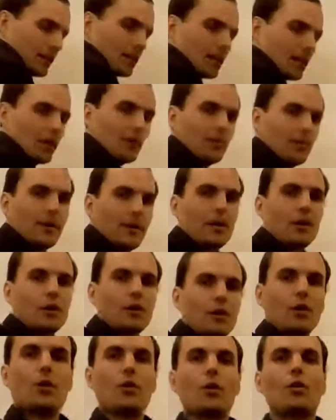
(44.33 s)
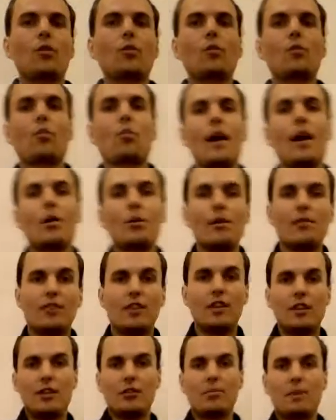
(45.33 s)
talk about where we've
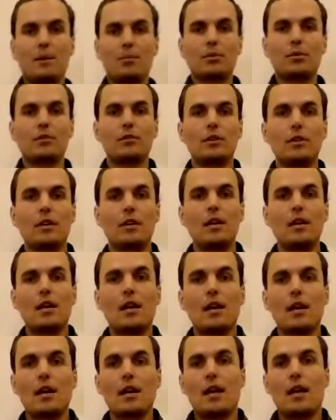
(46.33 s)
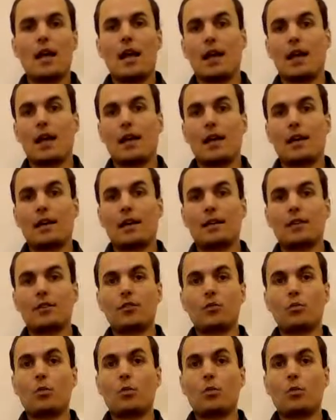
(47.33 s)
seen these people and